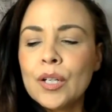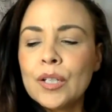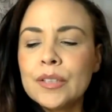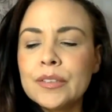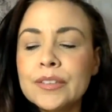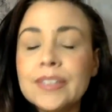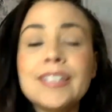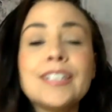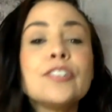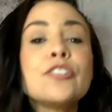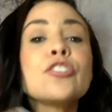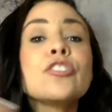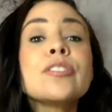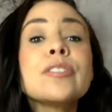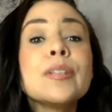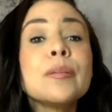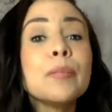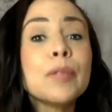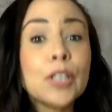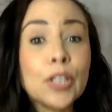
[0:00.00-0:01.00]
teach
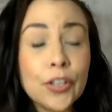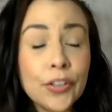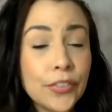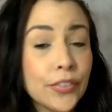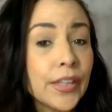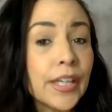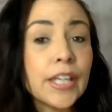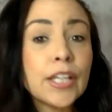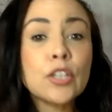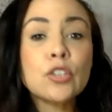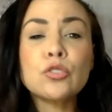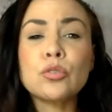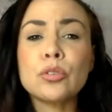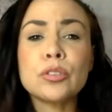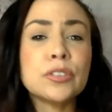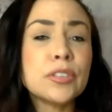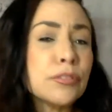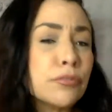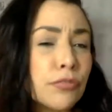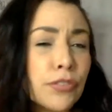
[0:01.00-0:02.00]
similar things or
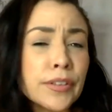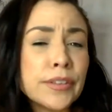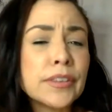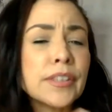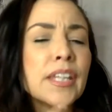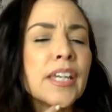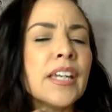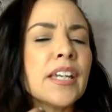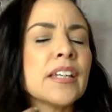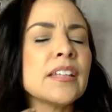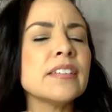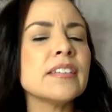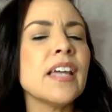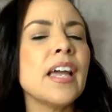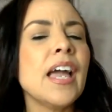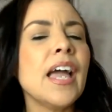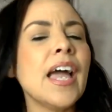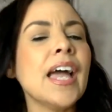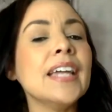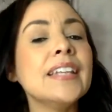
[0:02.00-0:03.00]
different things,
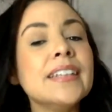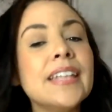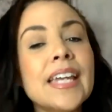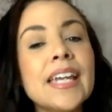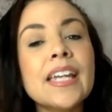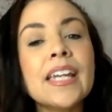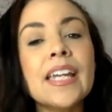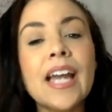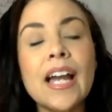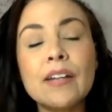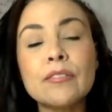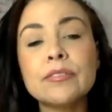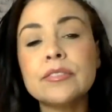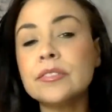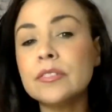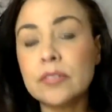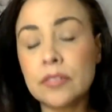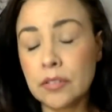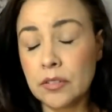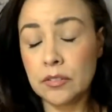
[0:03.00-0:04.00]
and they have
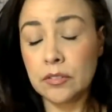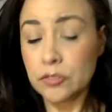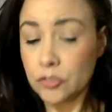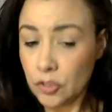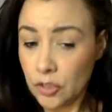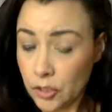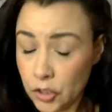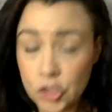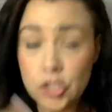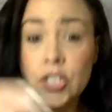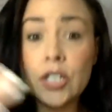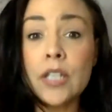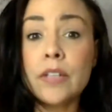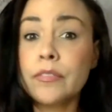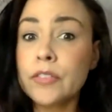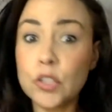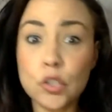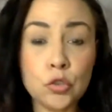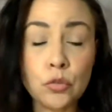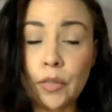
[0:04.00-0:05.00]

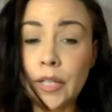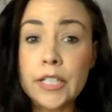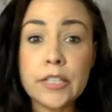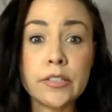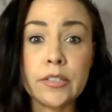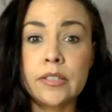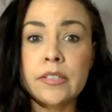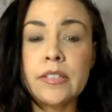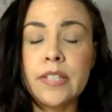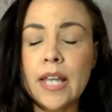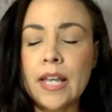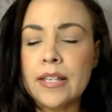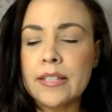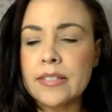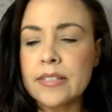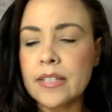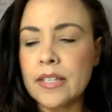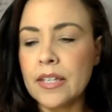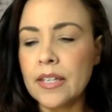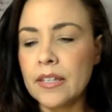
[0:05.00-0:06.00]
achieved great
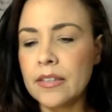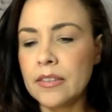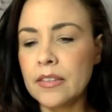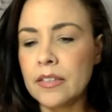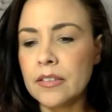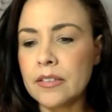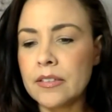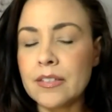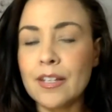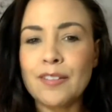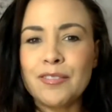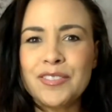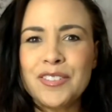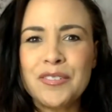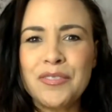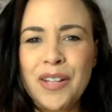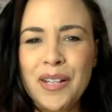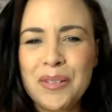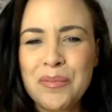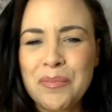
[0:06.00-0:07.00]
success in the
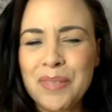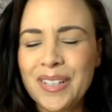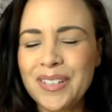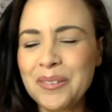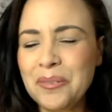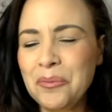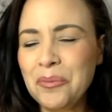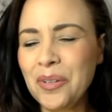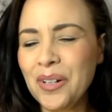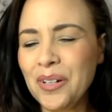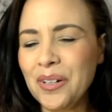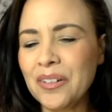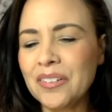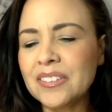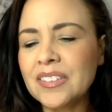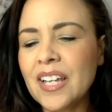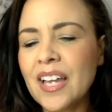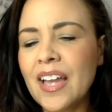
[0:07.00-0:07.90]
self-development world.